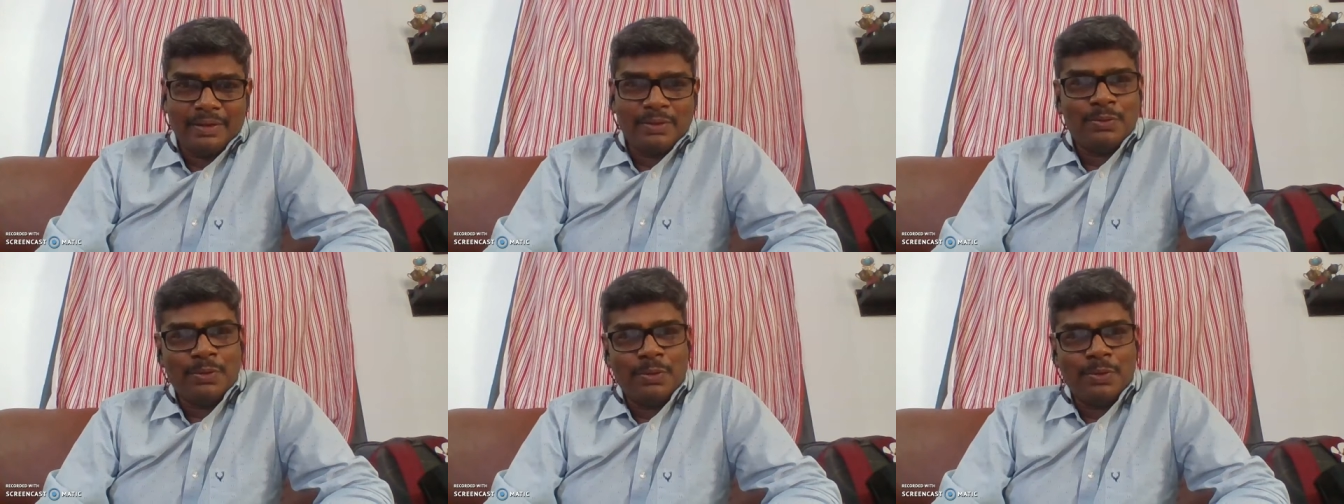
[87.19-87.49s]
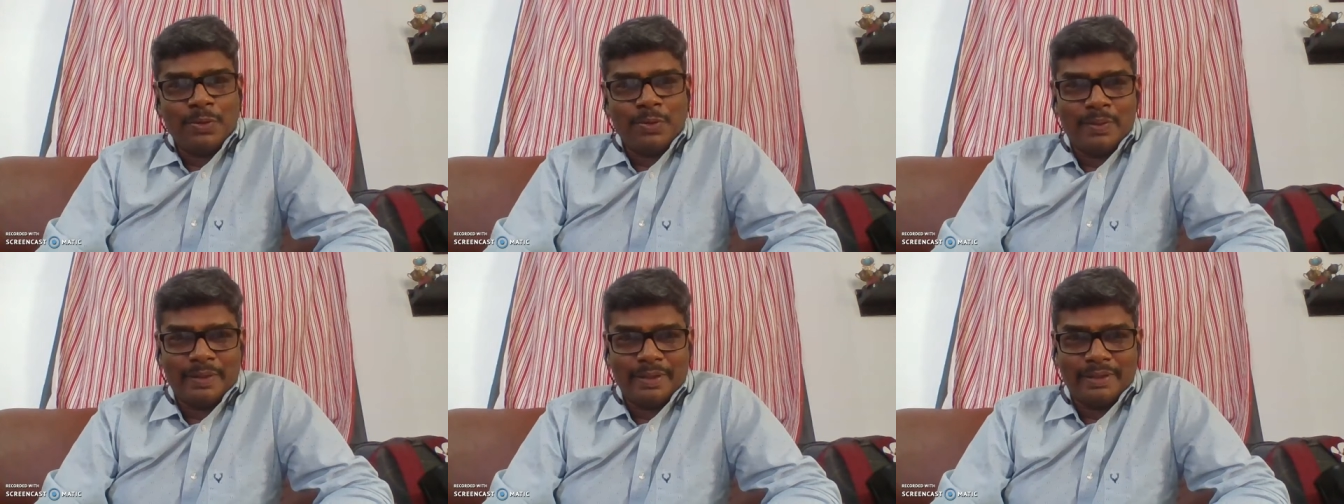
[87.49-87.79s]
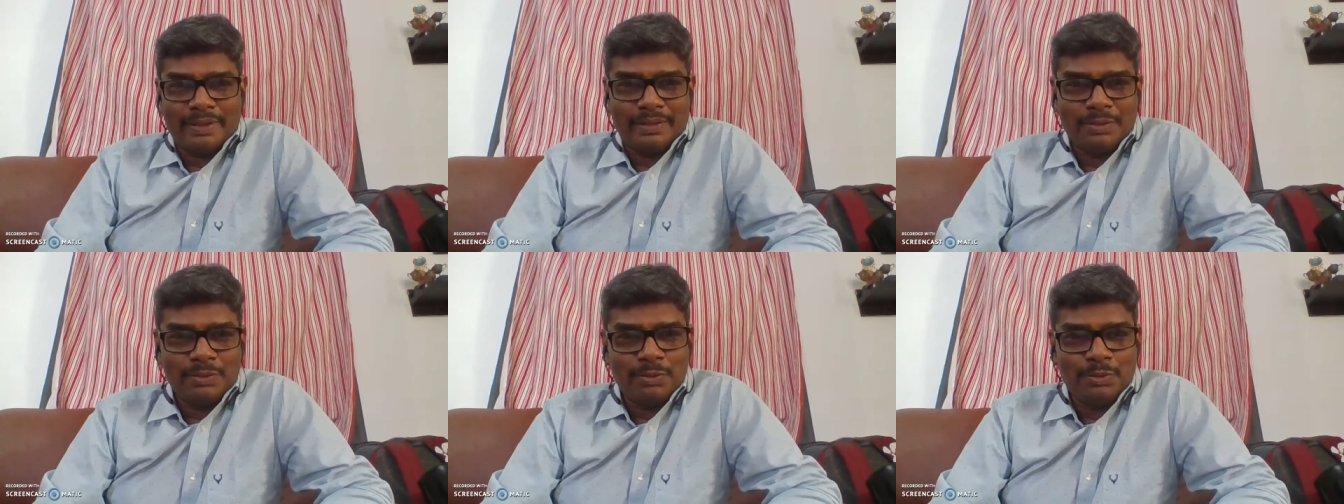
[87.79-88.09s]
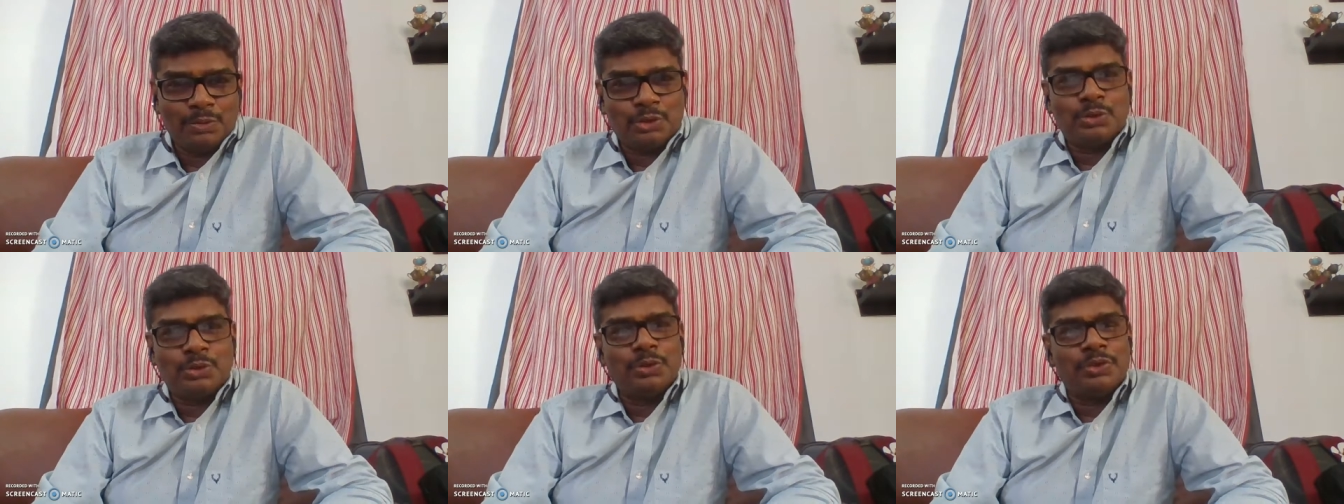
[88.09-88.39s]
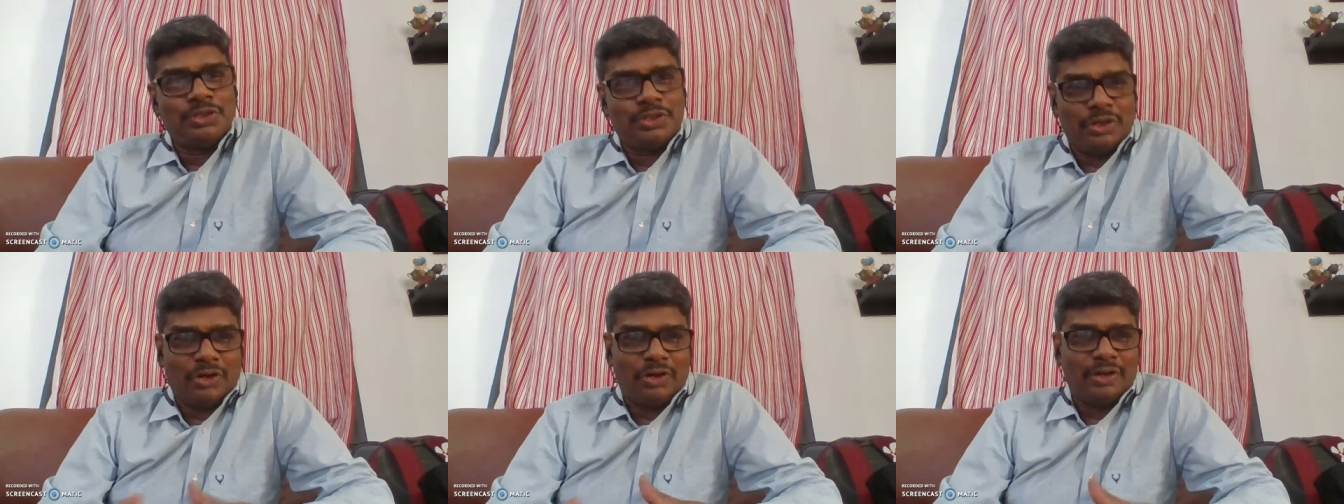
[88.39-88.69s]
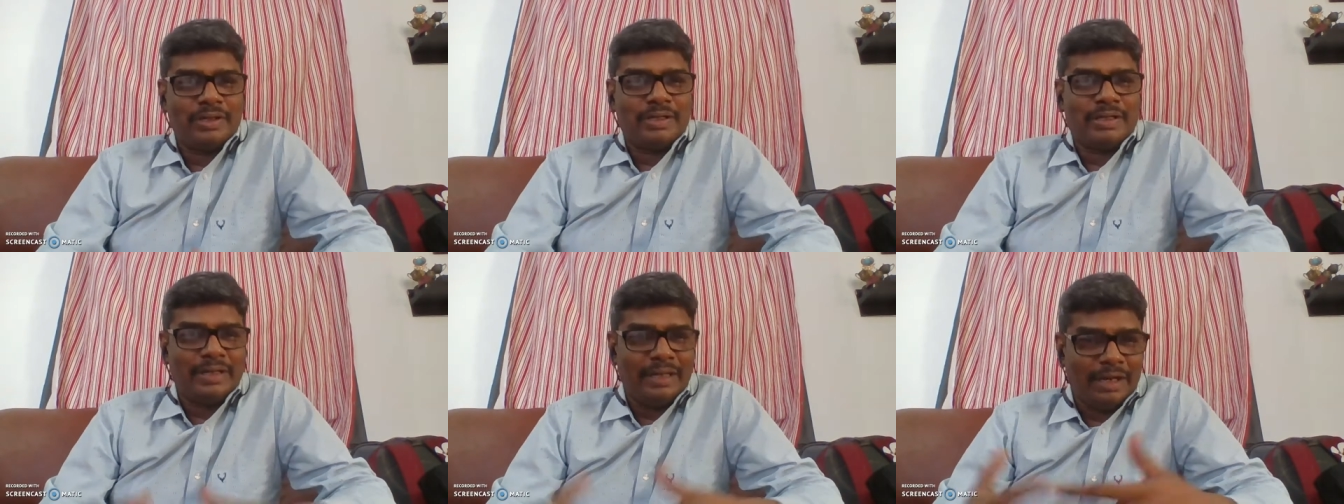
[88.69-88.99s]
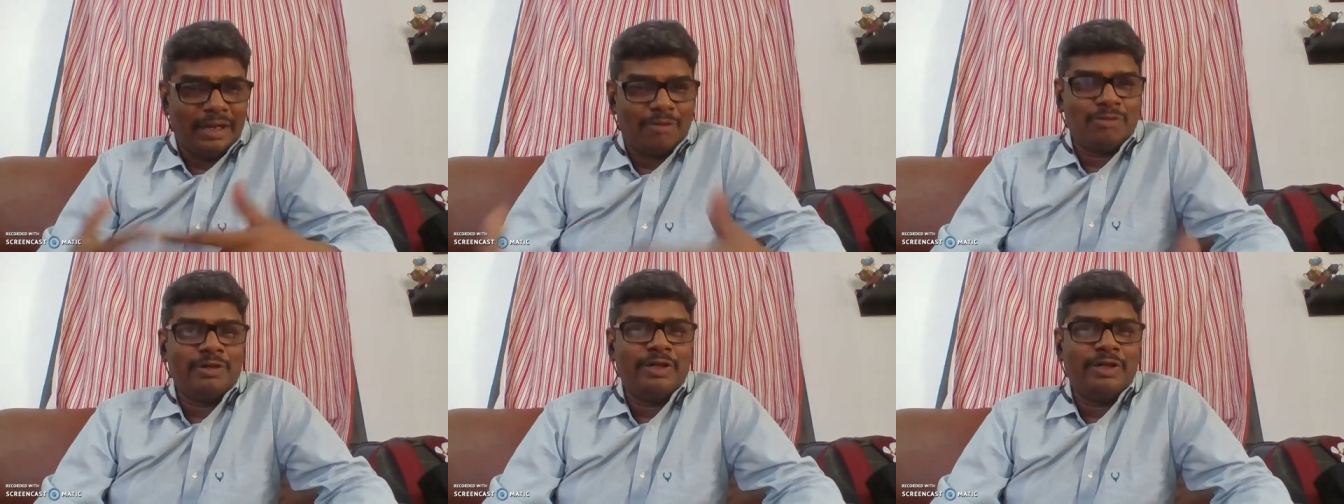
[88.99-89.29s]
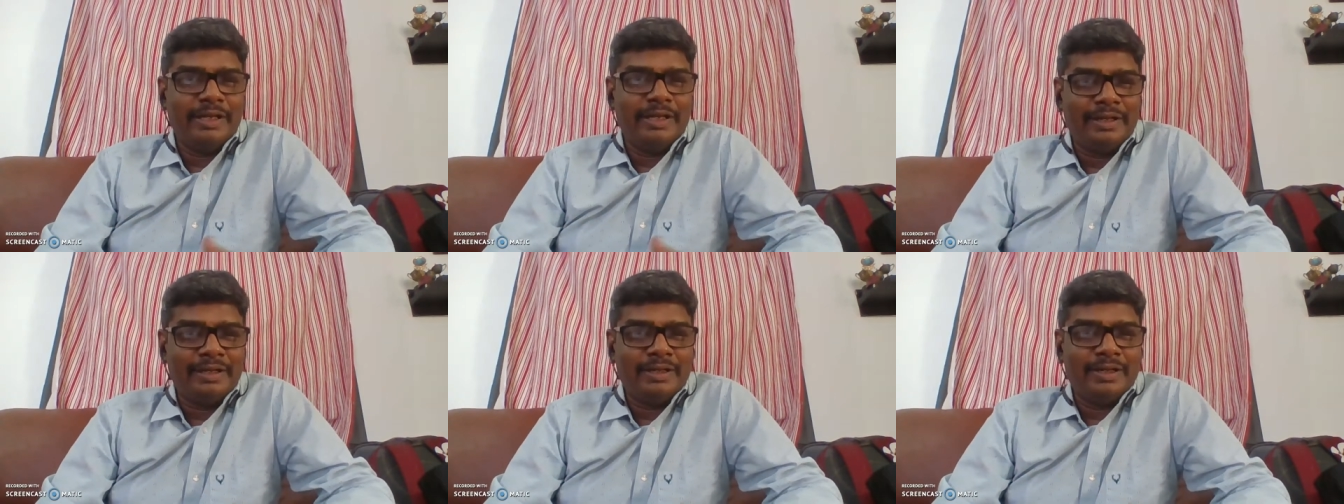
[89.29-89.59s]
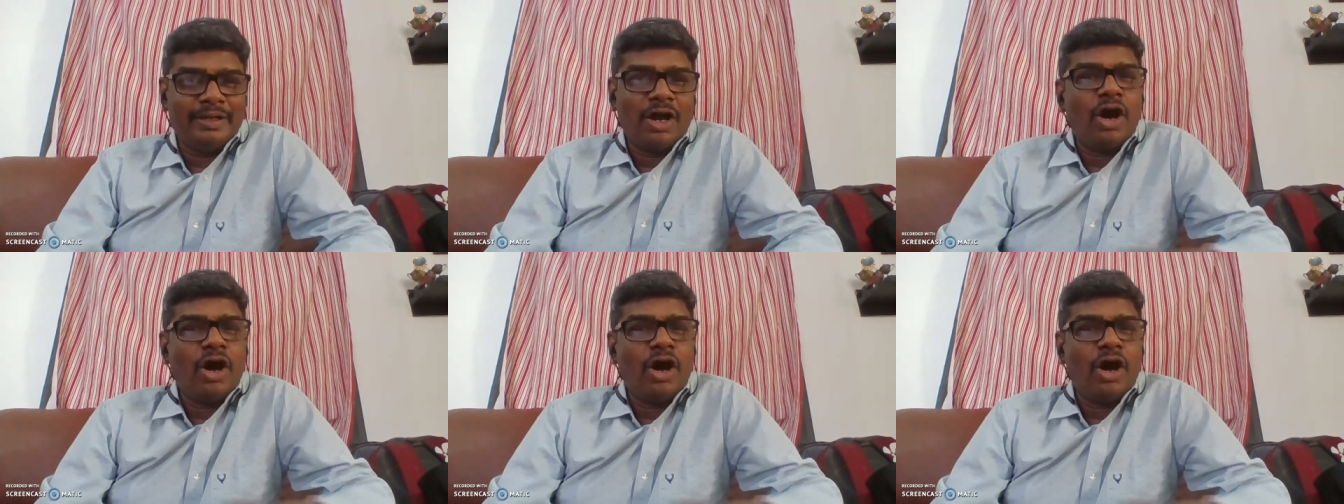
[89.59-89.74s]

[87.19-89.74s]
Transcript: whoever used to talk loudly